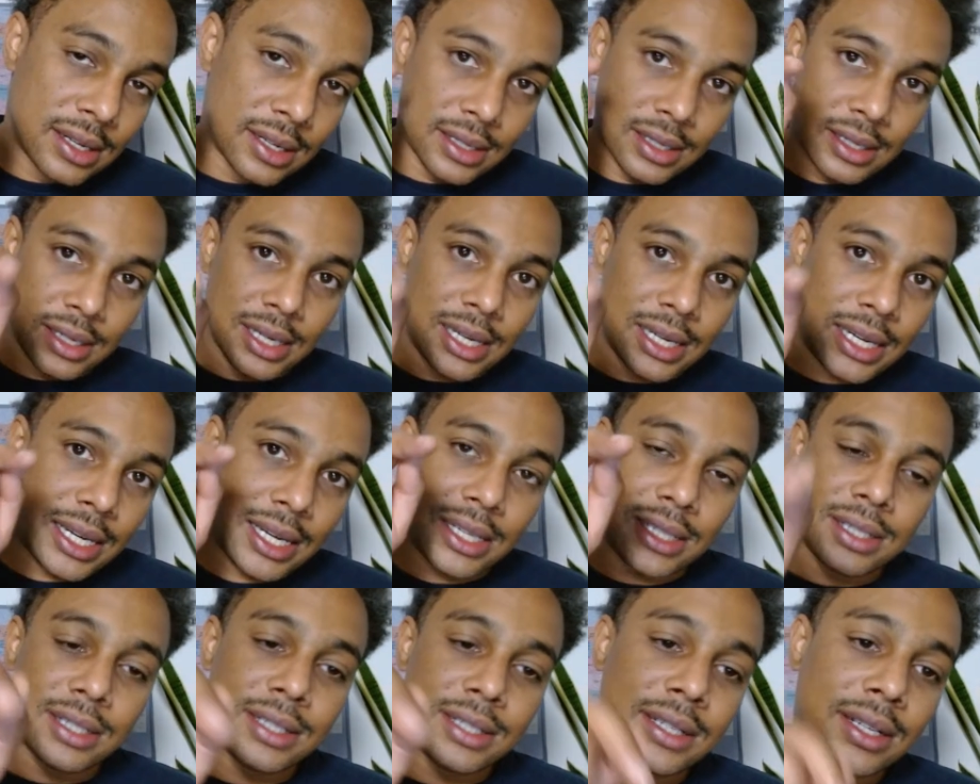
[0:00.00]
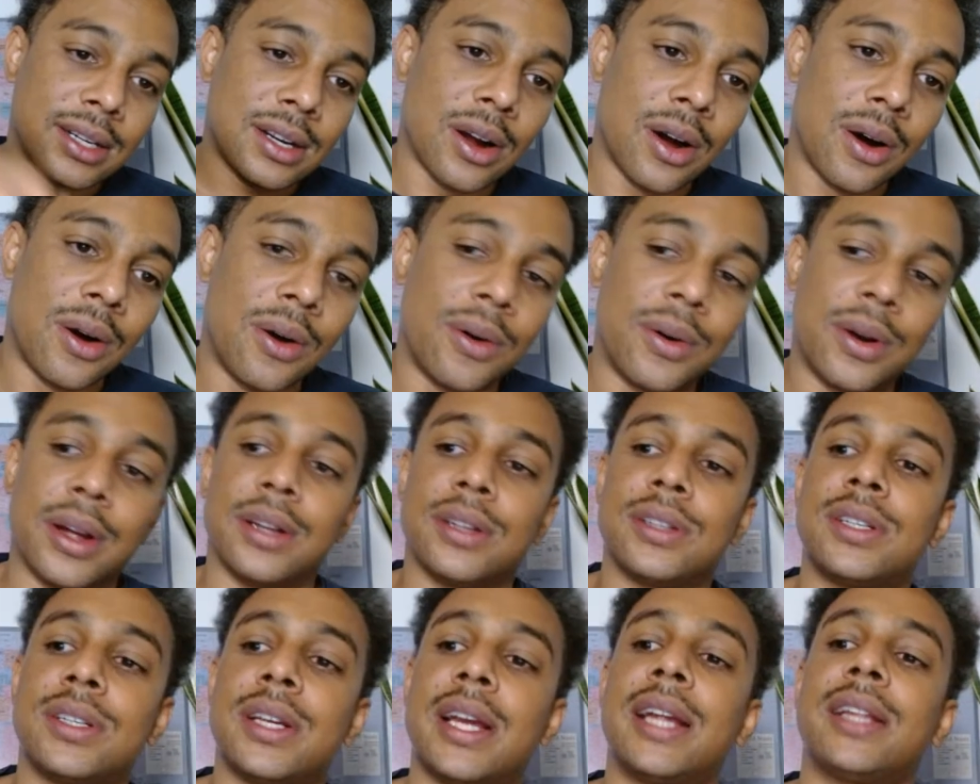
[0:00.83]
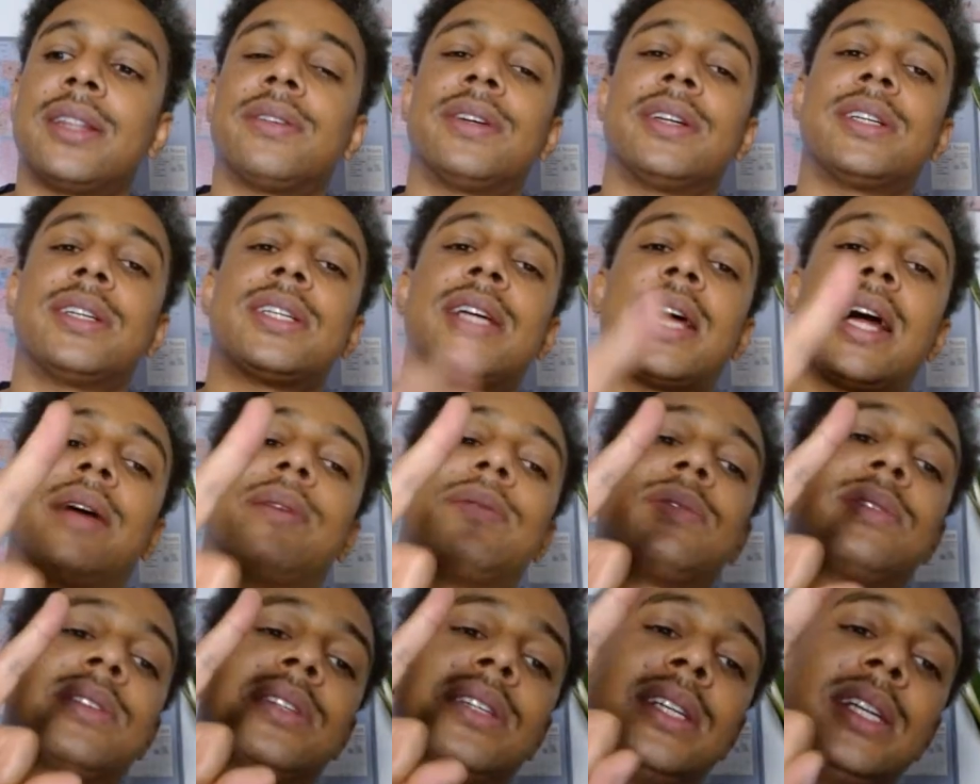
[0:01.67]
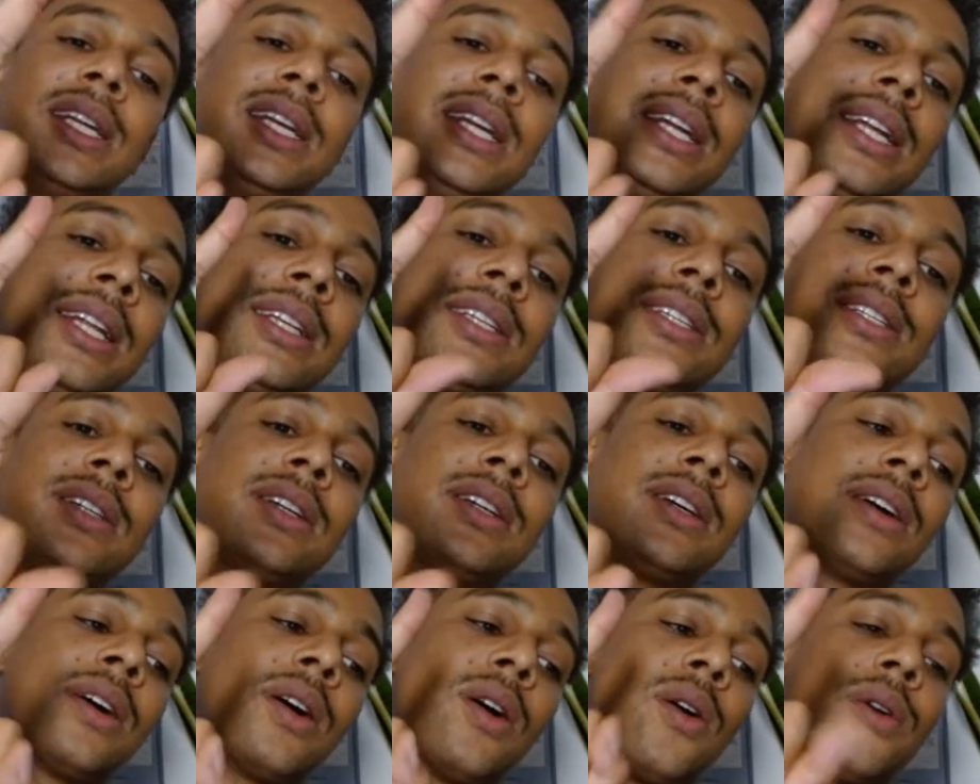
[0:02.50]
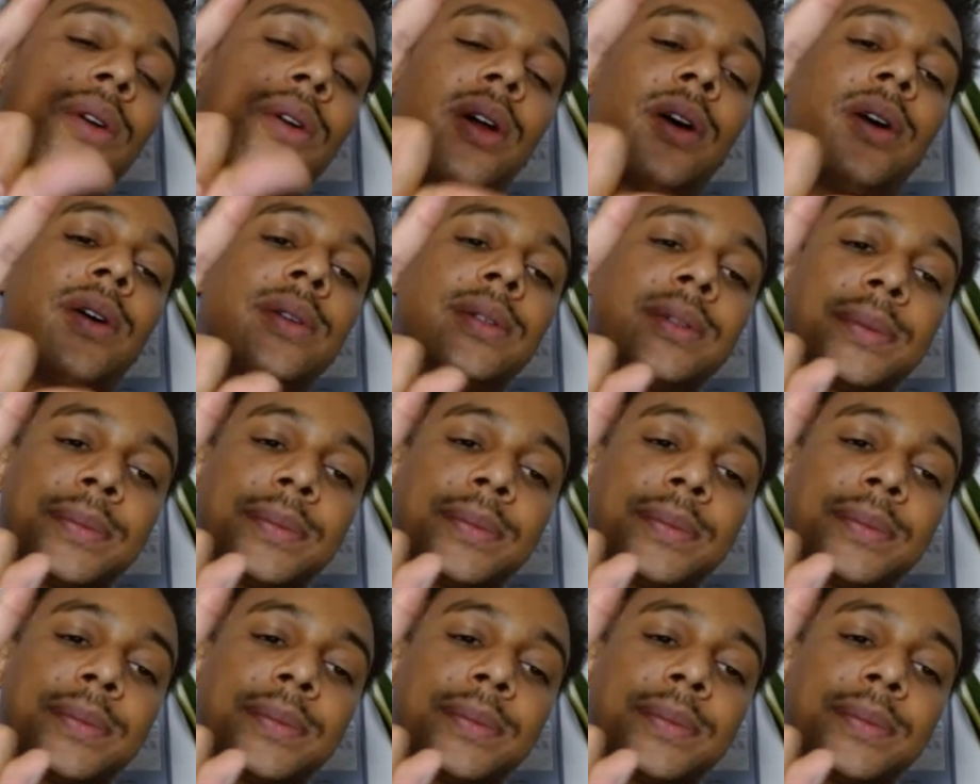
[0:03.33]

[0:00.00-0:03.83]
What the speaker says: Need to go to. Say it 3 times. Need to go to.